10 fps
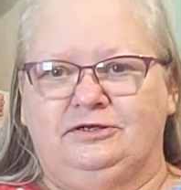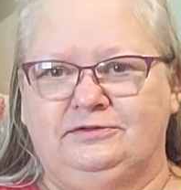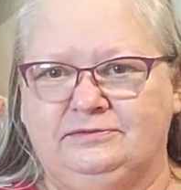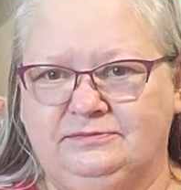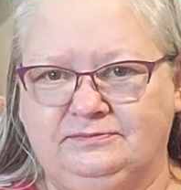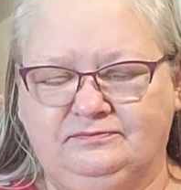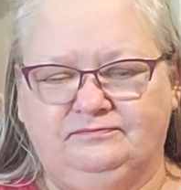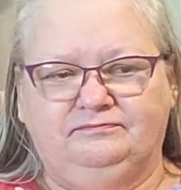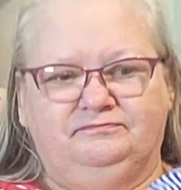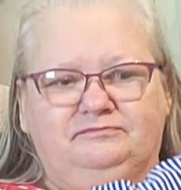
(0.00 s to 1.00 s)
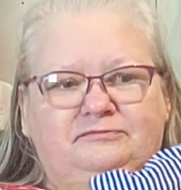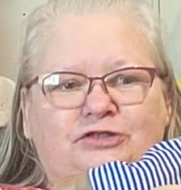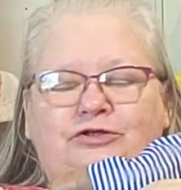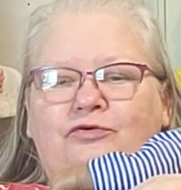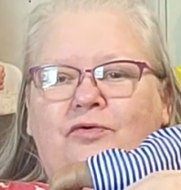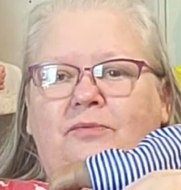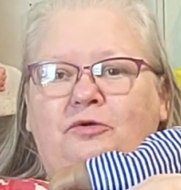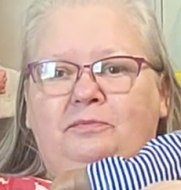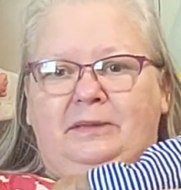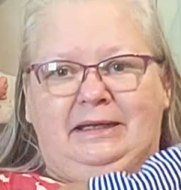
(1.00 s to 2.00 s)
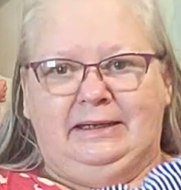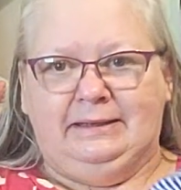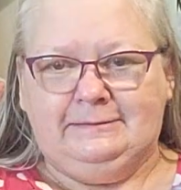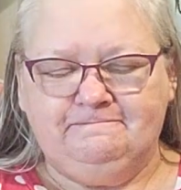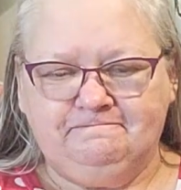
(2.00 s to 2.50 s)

know, the normal me.